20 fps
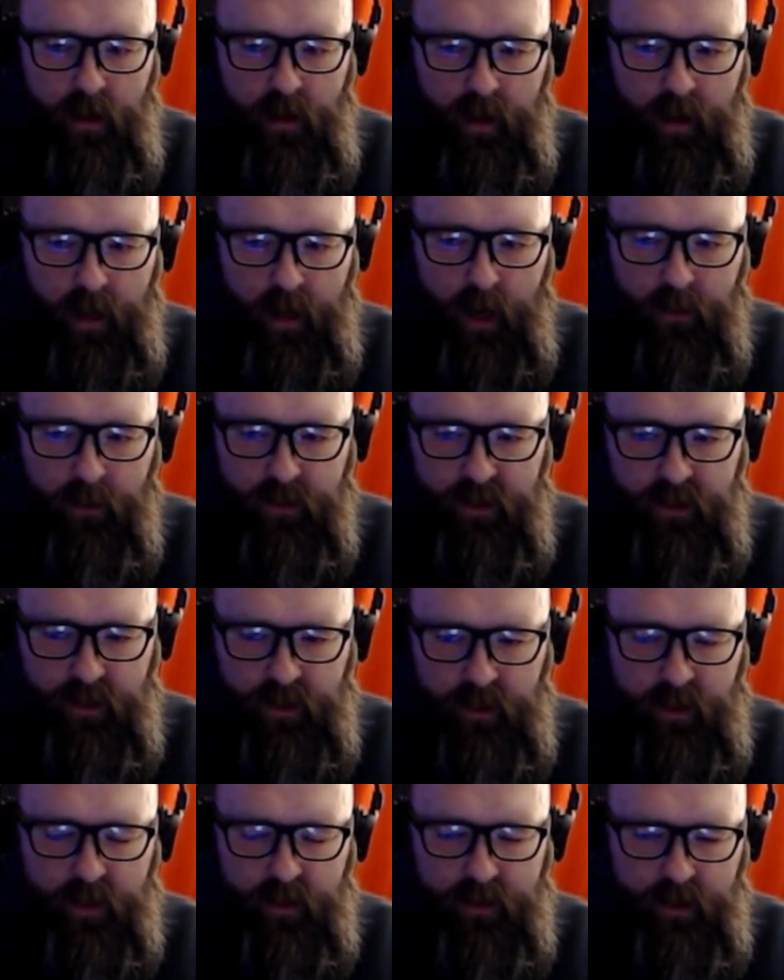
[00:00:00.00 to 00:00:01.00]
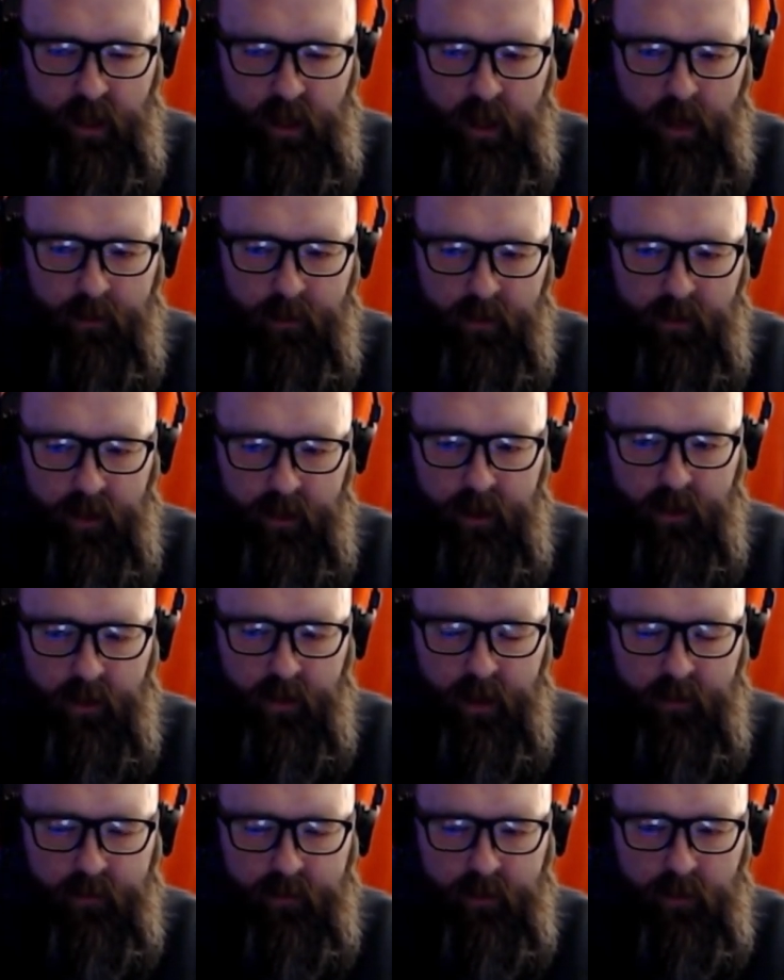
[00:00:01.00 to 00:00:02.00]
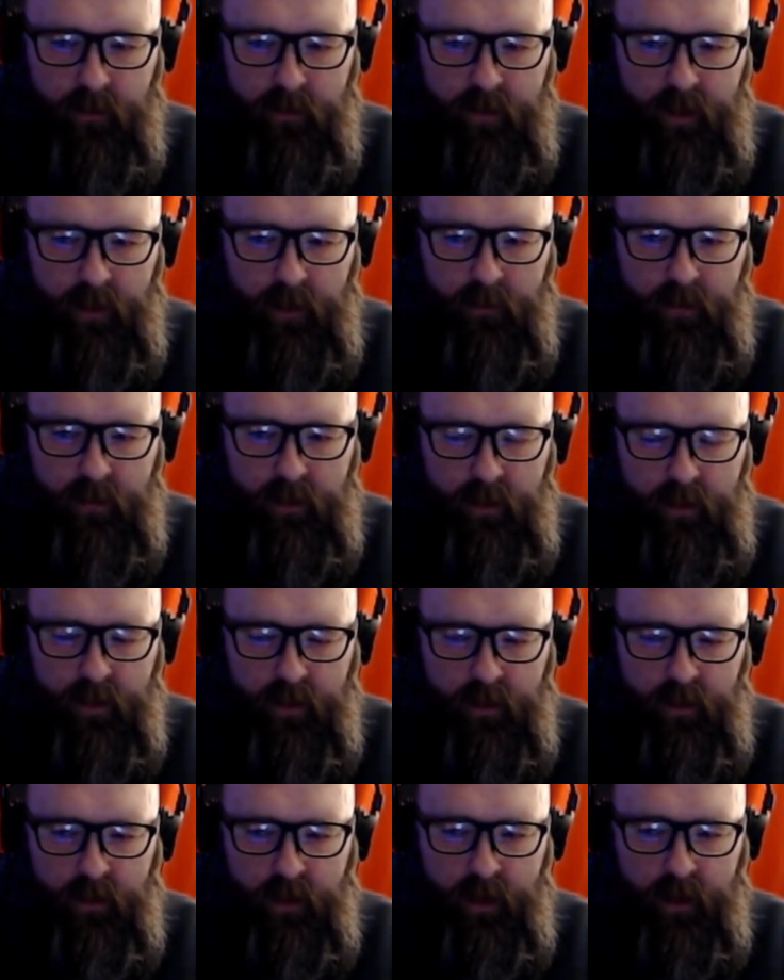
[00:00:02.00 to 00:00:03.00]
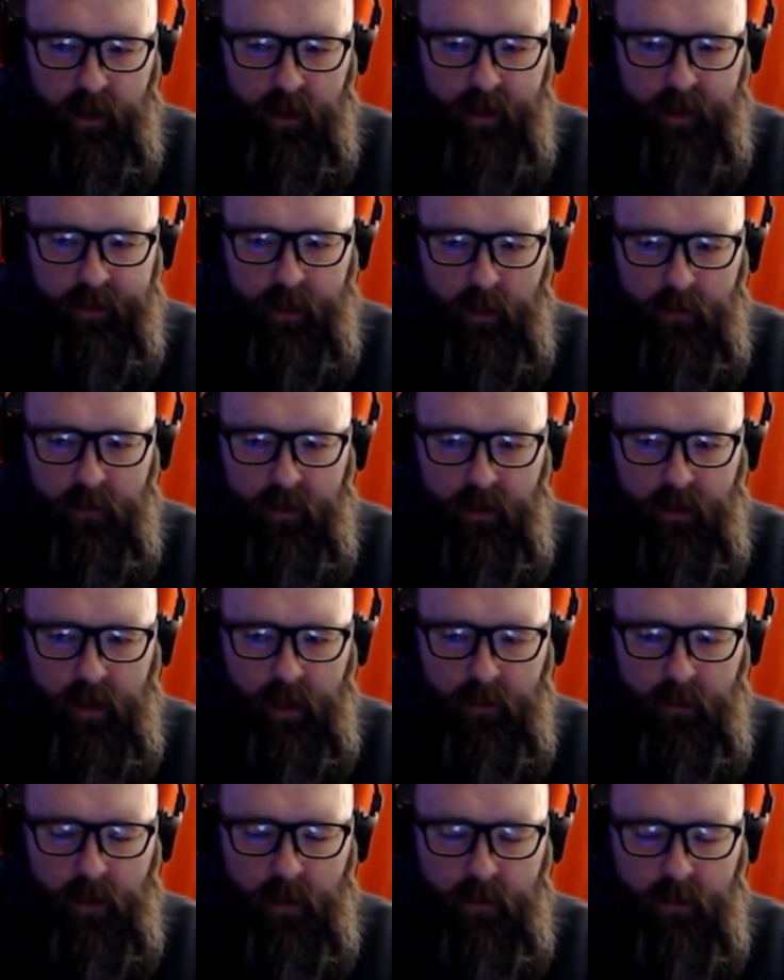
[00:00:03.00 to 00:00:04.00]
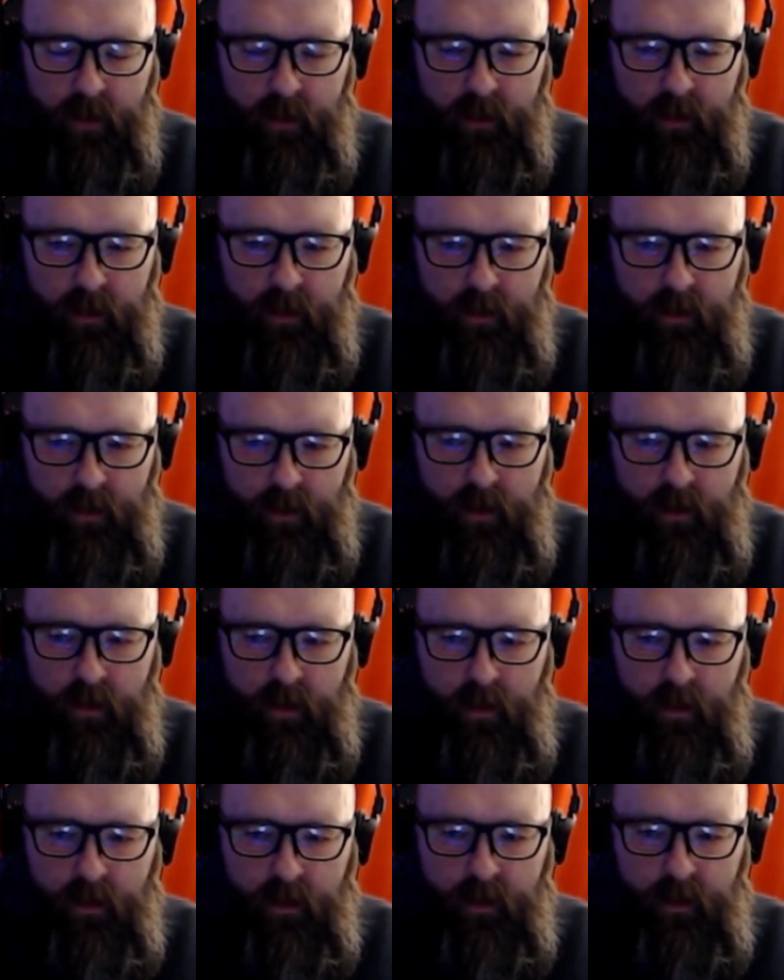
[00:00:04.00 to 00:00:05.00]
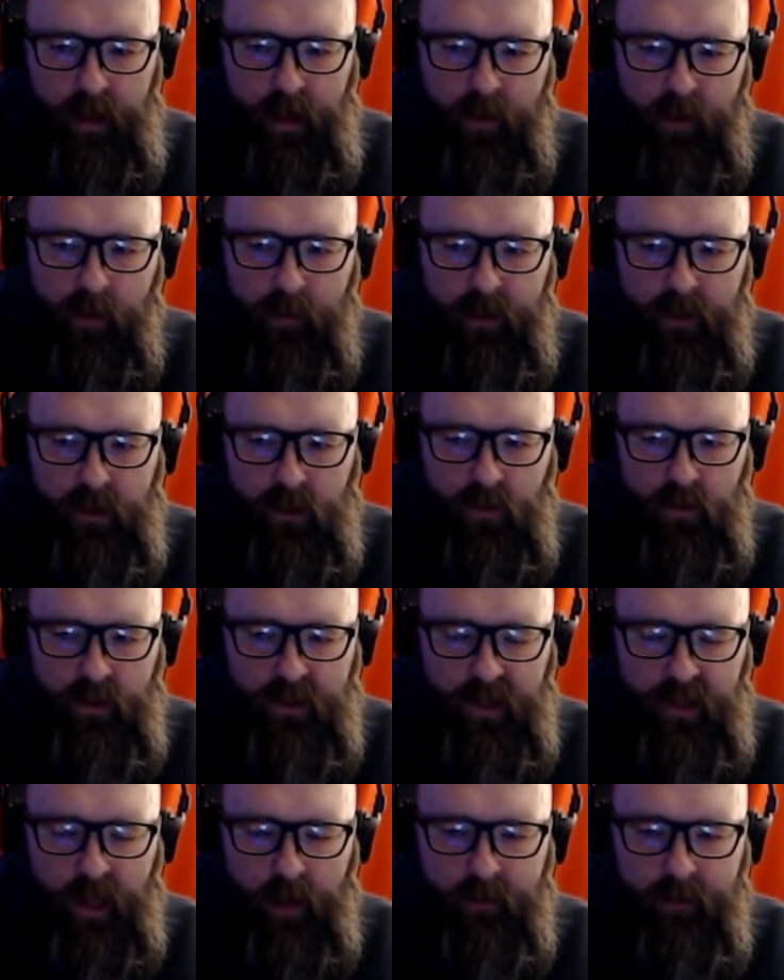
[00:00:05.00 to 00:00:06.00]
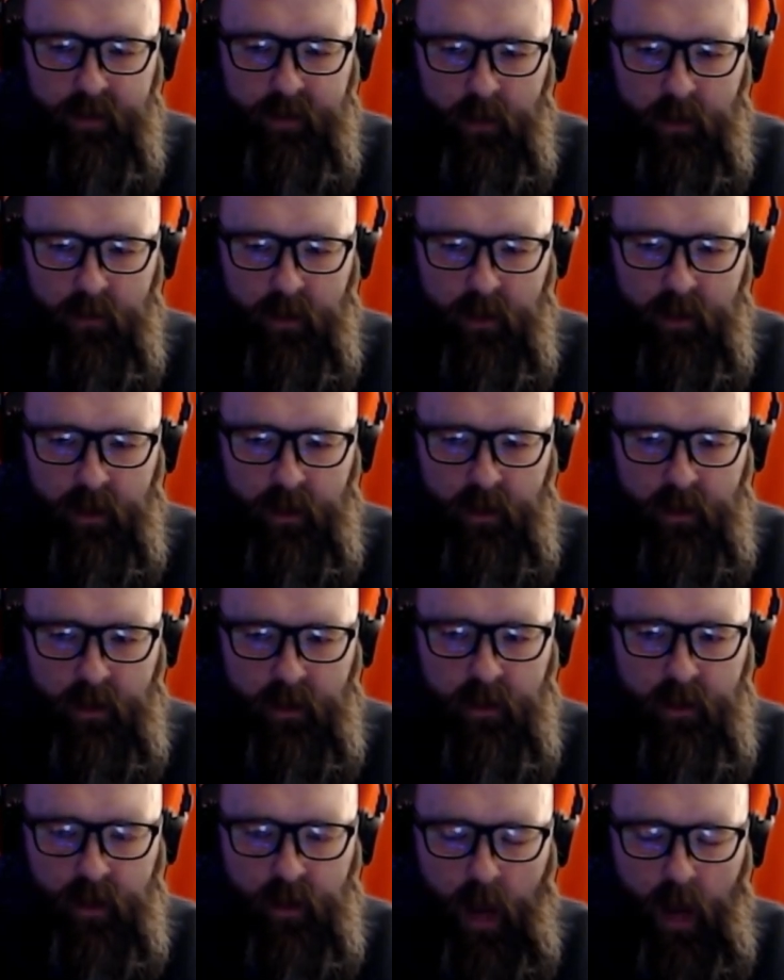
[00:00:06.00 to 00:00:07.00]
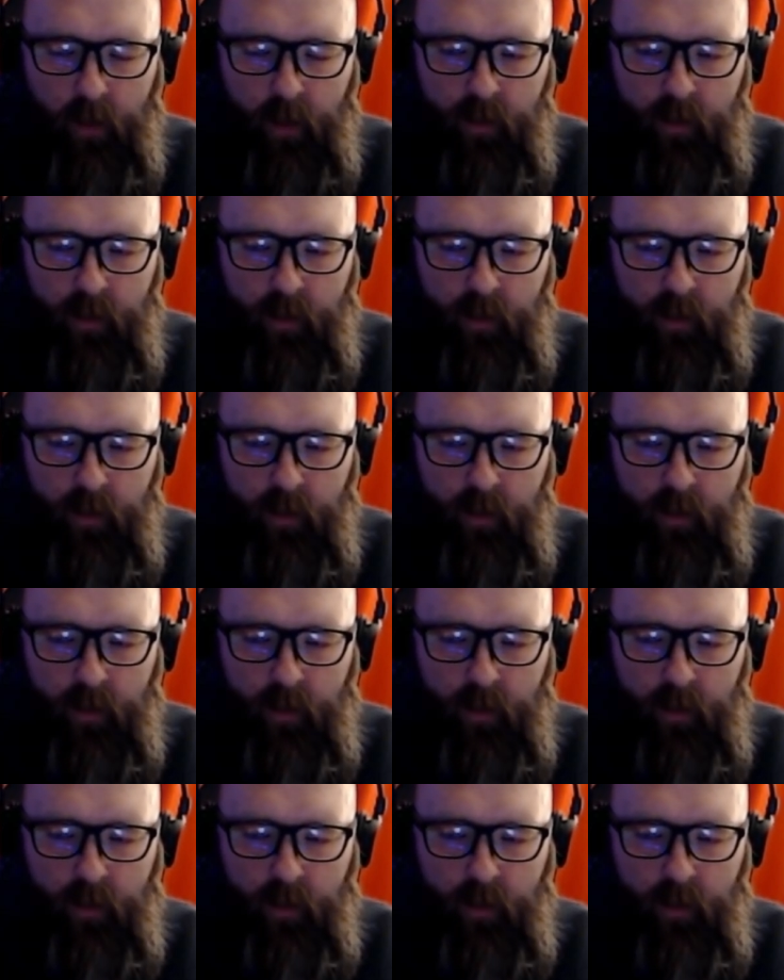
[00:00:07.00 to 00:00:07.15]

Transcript: and I was just going to say I'm going to get ready for the PNPT and let that be like my big carry me to a job type thing, I would